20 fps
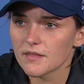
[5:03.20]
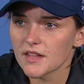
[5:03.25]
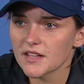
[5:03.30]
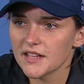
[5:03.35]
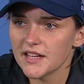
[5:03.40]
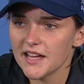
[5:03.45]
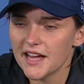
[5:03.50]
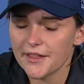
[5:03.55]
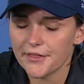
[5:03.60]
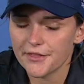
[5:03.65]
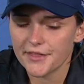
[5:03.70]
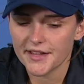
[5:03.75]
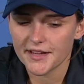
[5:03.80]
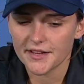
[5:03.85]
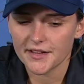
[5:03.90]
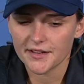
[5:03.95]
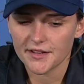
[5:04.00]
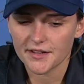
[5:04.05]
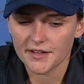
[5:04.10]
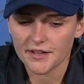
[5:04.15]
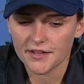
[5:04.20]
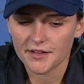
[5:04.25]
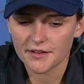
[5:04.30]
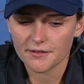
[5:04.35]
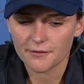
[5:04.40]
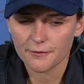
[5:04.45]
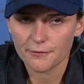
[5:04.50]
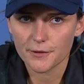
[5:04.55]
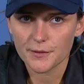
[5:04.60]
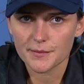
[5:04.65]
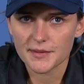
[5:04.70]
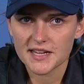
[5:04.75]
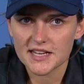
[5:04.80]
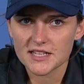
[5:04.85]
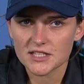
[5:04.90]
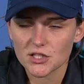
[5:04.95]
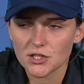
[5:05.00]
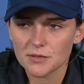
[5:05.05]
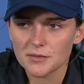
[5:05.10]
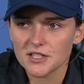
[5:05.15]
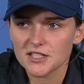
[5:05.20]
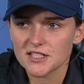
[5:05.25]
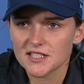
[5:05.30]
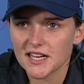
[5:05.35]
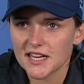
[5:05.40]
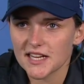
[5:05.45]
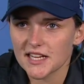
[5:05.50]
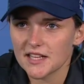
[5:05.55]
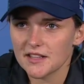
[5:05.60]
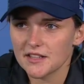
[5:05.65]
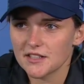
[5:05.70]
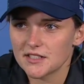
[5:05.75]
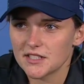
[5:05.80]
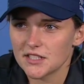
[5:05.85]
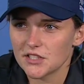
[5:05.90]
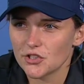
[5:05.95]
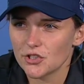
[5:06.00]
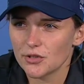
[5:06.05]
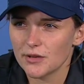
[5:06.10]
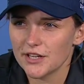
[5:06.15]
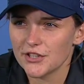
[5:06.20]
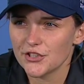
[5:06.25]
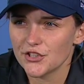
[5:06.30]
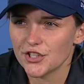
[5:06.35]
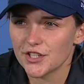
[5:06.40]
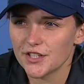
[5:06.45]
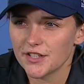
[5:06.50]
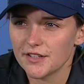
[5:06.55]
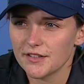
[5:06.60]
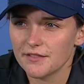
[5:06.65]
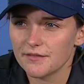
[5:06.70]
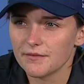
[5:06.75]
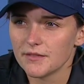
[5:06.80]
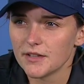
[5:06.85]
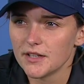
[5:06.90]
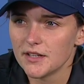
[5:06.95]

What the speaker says: Yeah, I think for me it's almost taking the situation